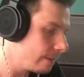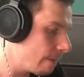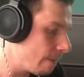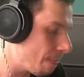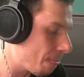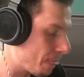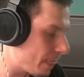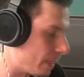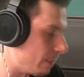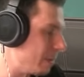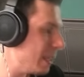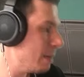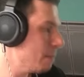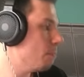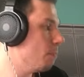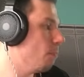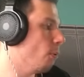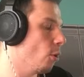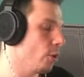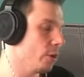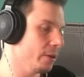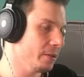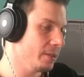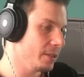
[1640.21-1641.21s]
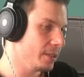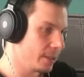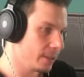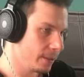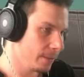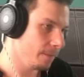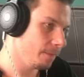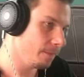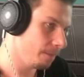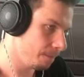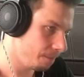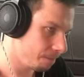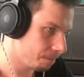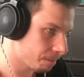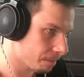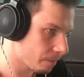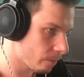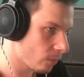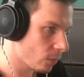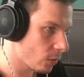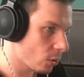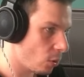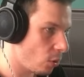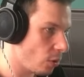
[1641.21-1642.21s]
The main point
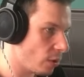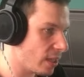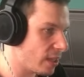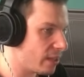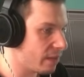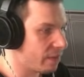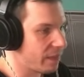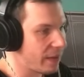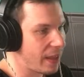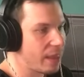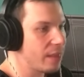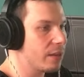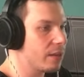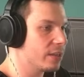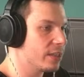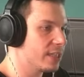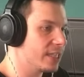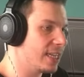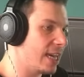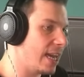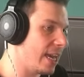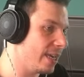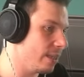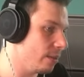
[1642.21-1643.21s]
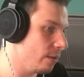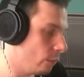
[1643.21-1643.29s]
on a defender side,